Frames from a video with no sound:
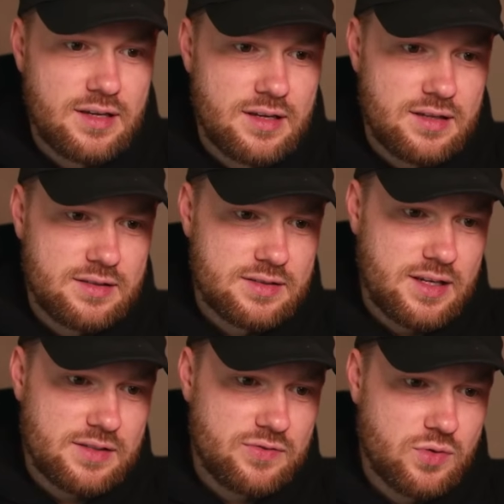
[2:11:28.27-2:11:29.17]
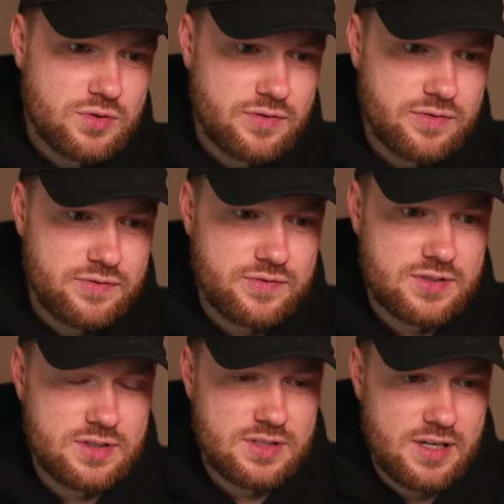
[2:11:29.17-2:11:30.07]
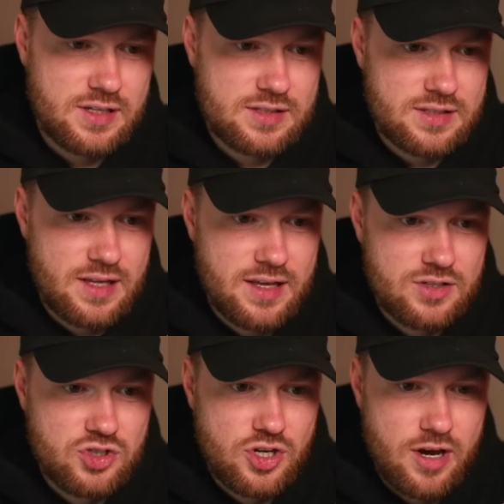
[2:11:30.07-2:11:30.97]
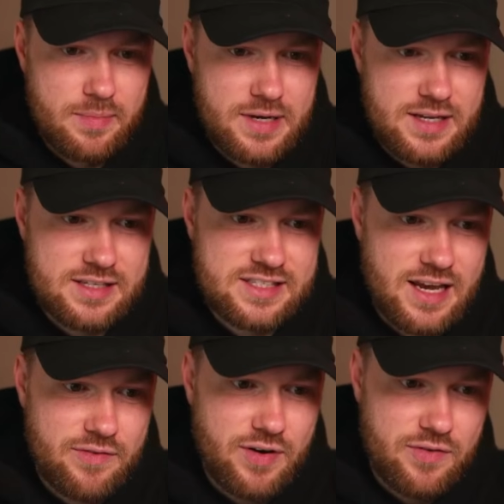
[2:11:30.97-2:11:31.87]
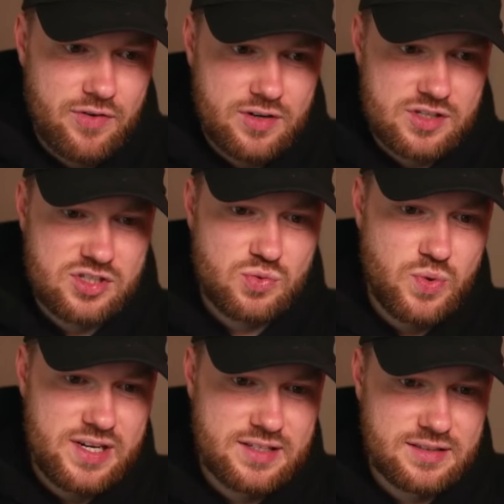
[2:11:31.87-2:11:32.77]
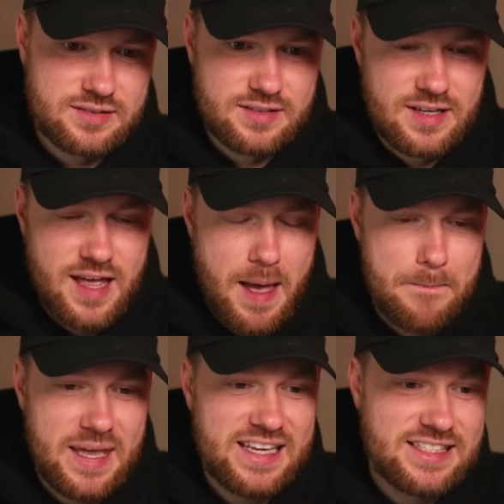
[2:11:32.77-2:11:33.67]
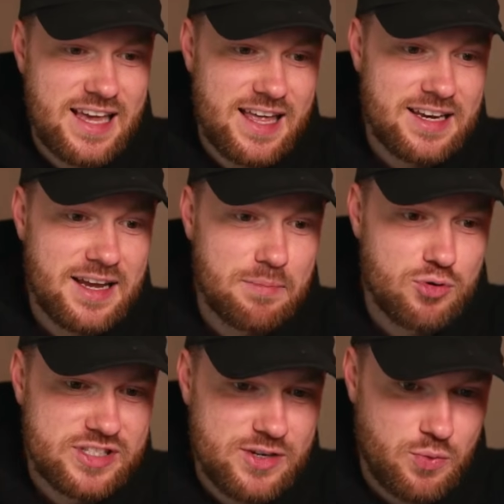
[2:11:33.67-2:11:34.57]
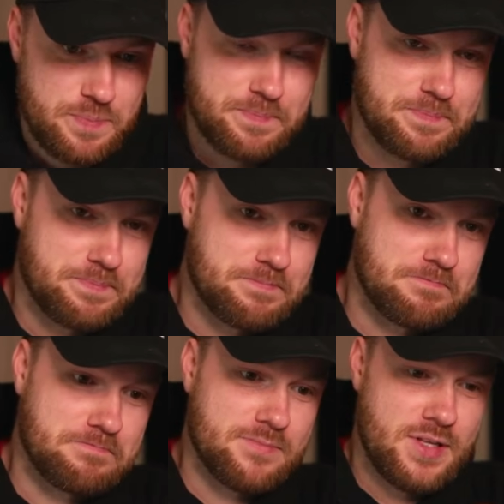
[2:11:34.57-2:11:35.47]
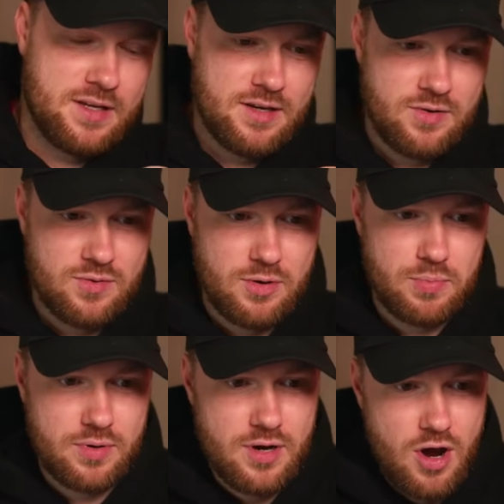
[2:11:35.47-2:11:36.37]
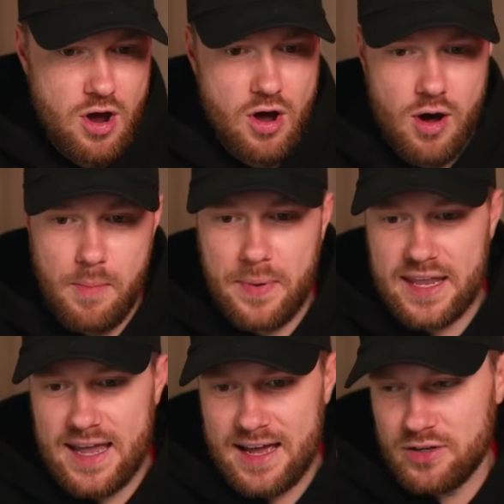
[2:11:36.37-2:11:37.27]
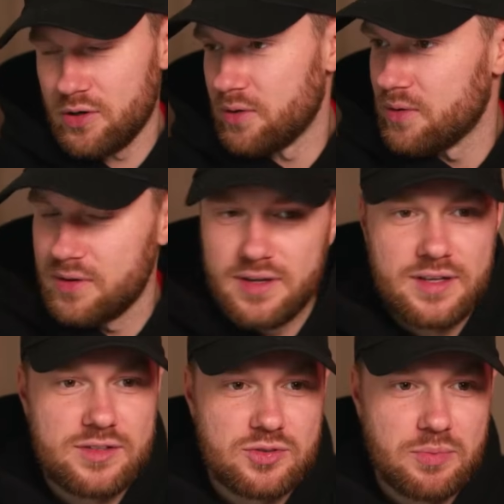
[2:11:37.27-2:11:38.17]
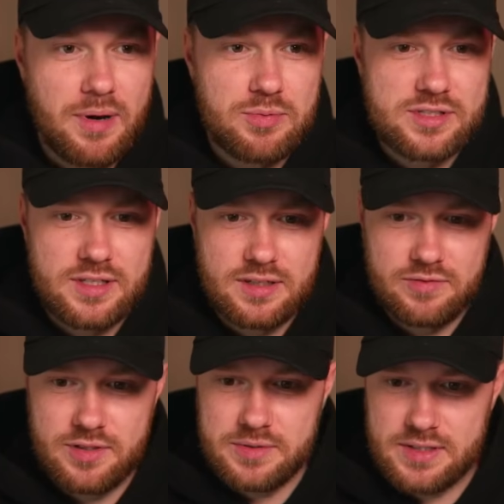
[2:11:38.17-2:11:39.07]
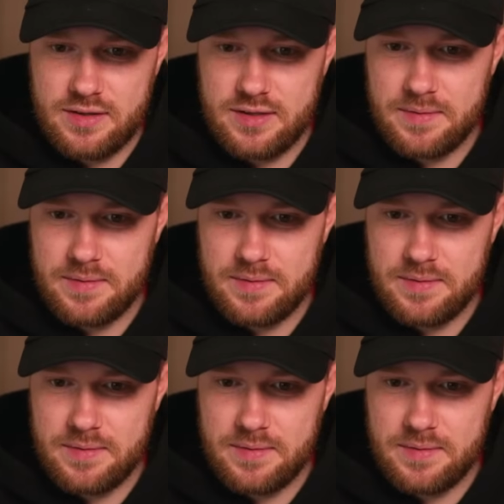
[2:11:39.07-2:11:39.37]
So that's 4 to 6. And then Germany, South Africa, Sweden, and P10, Brazil. There you go. Obrigado to all my Brazilian viewers out there.